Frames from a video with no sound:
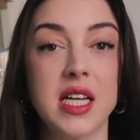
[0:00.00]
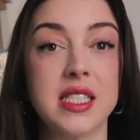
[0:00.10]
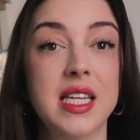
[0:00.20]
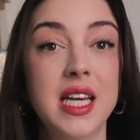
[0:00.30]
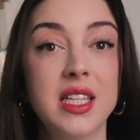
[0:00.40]

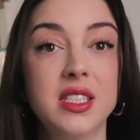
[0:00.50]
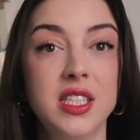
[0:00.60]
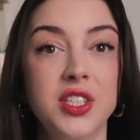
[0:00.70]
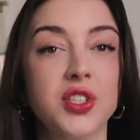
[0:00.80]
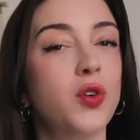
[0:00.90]
as an English
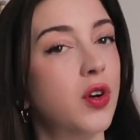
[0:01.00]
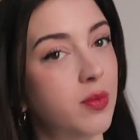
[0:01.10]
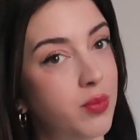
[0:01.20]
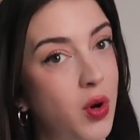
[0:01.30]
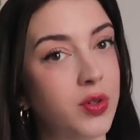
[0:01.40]
teacher,
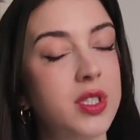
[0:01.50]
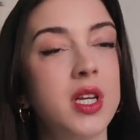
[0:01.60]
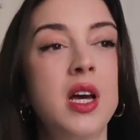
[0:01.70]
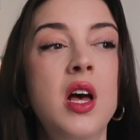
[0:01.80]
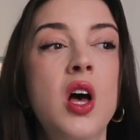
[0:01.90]
or most,